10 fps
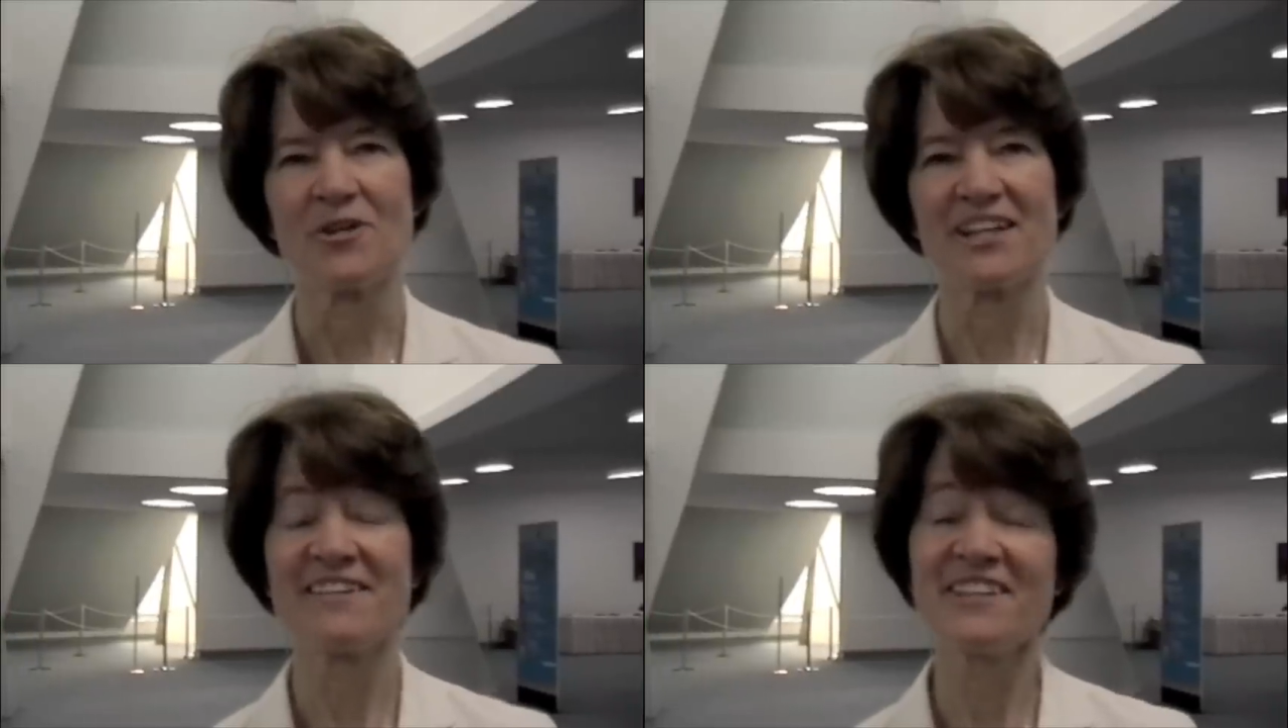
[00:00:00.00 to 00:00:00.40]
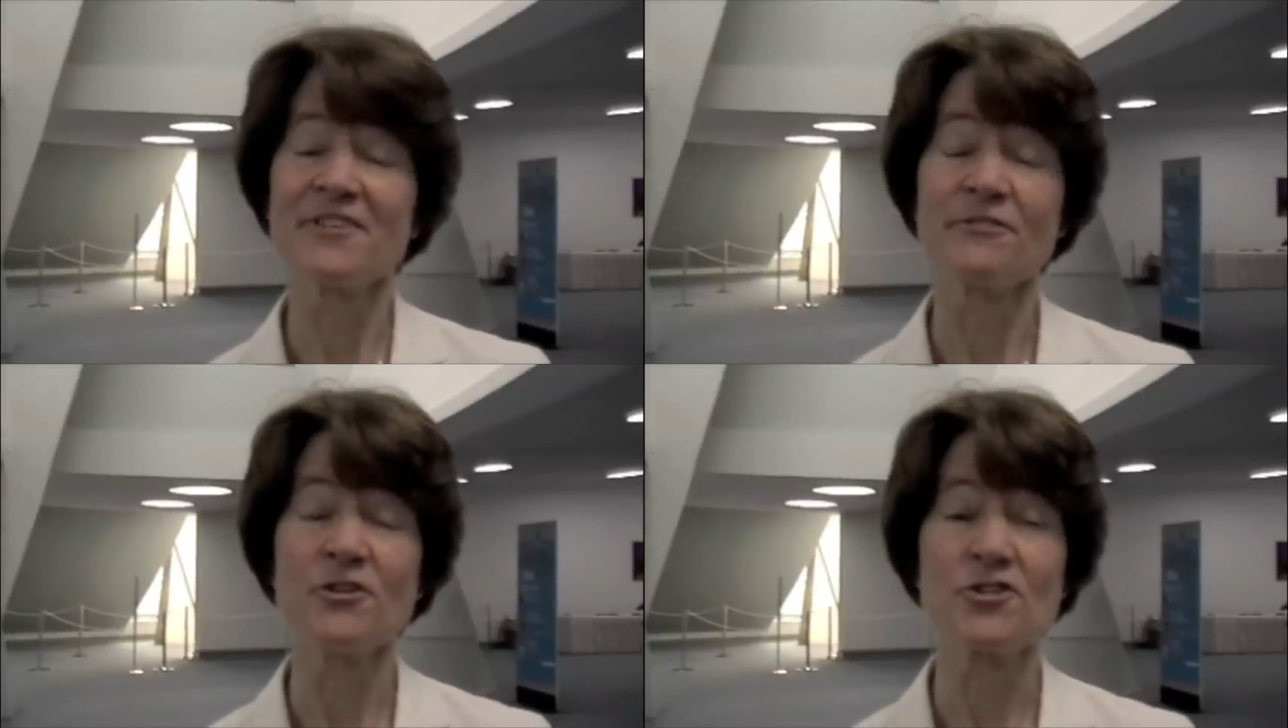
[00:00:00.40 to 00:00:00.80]
Well, I think
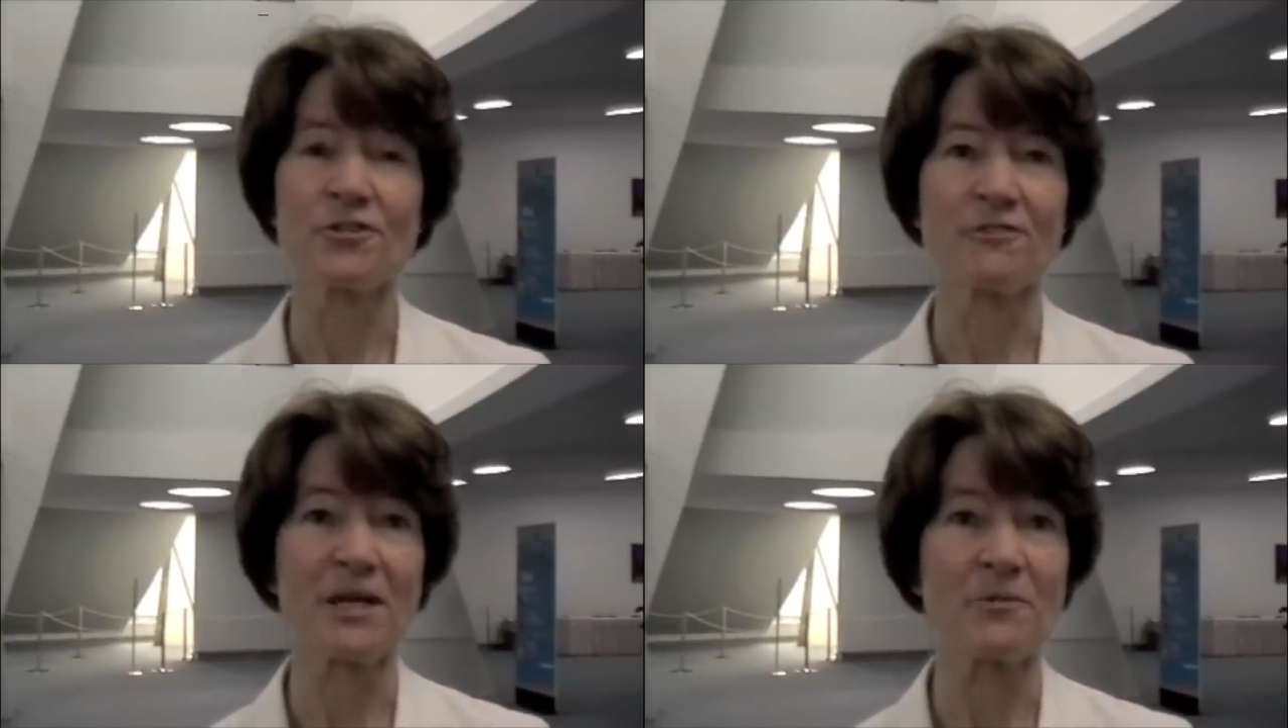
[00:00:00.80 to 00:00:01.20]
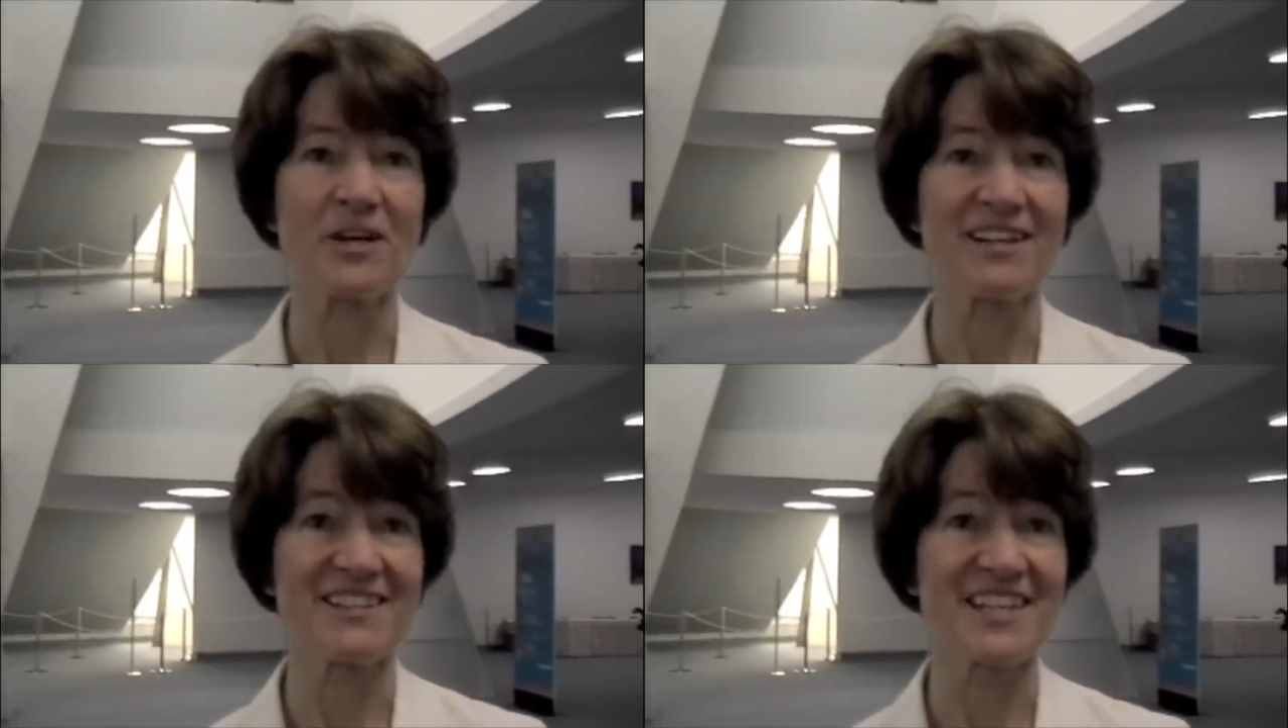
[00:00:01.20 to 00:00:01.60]
the future of
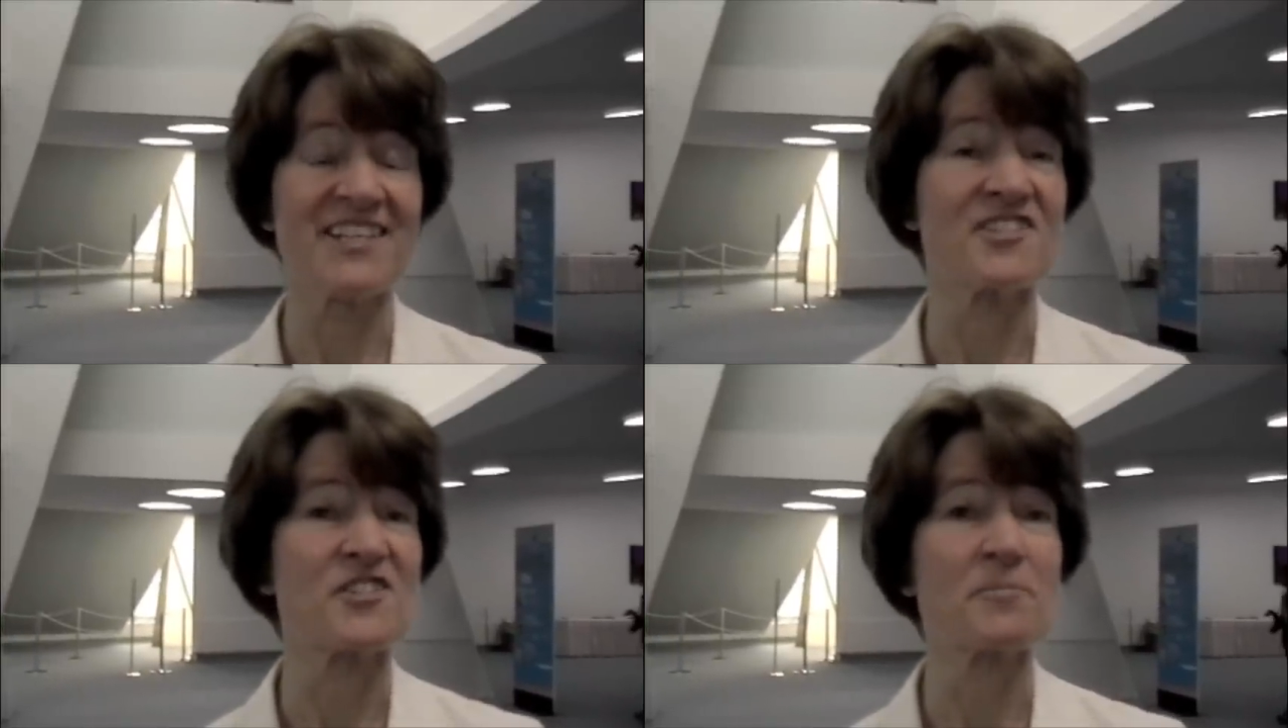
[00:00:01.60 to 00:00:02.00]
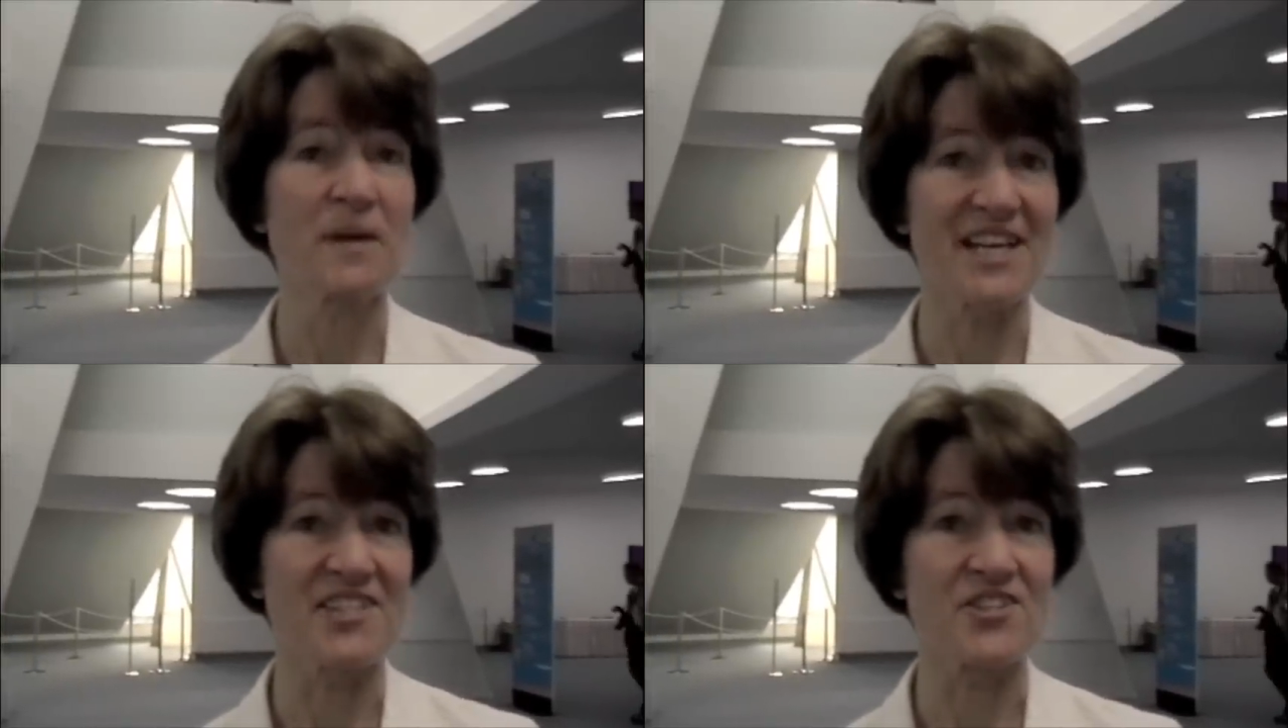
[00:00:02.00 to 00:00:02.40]
libraries in
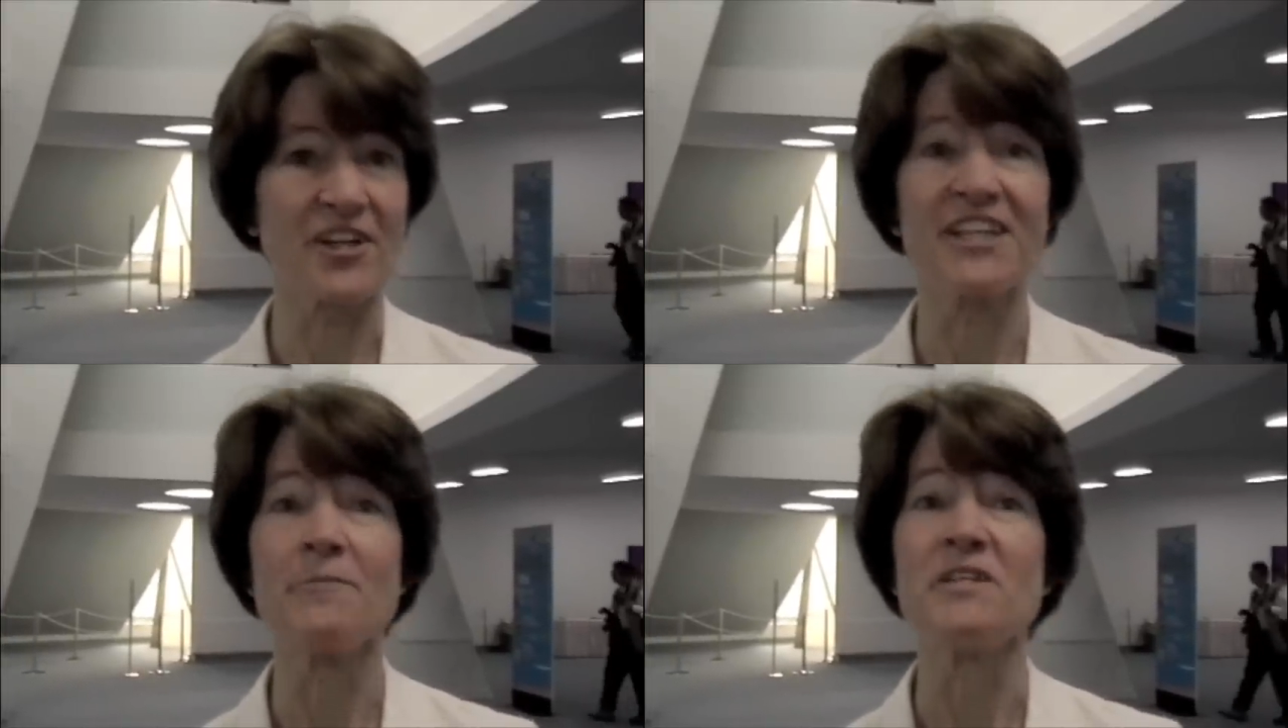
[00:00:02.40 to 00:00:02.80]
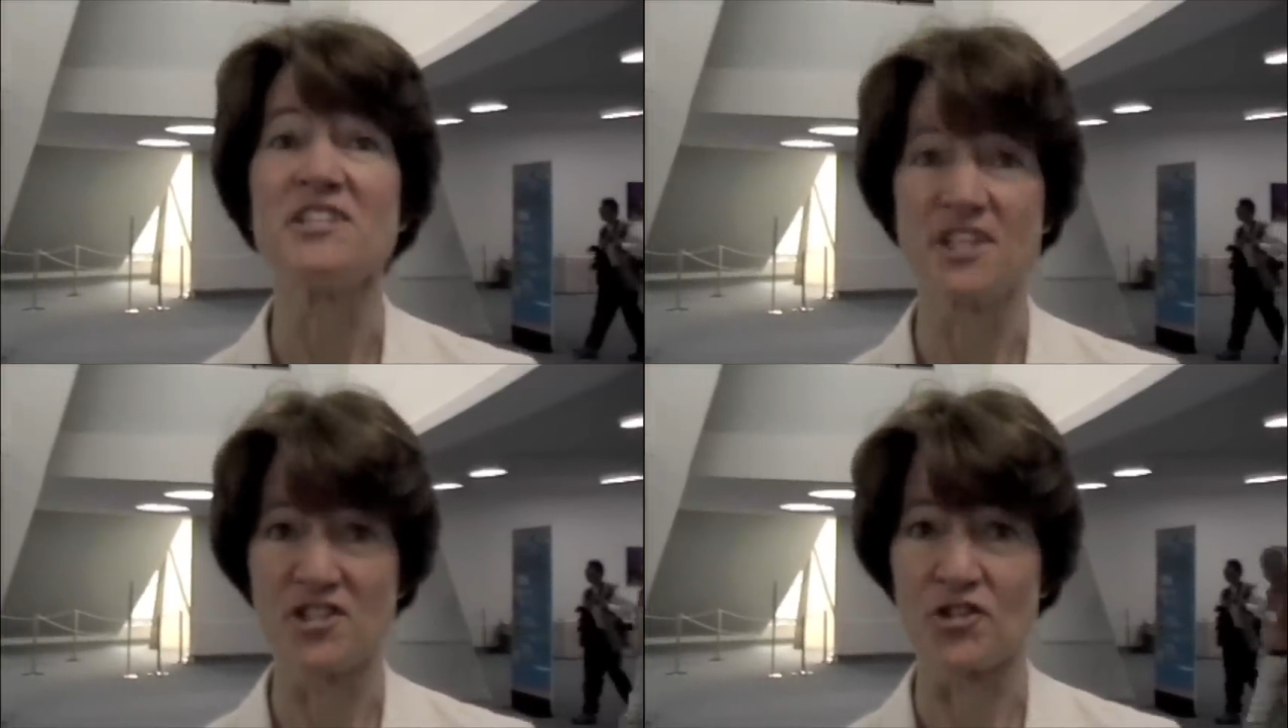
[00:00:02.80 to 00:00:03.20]
space are going to be
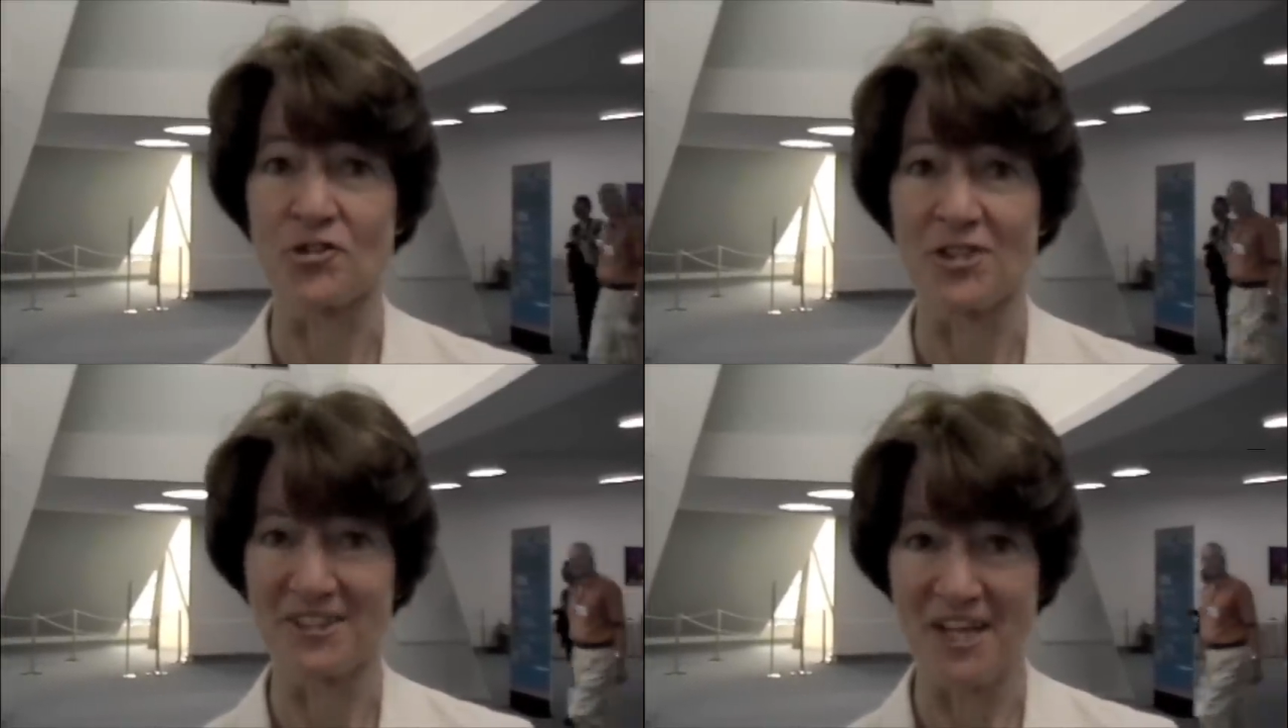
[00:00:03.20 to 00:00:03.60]
digital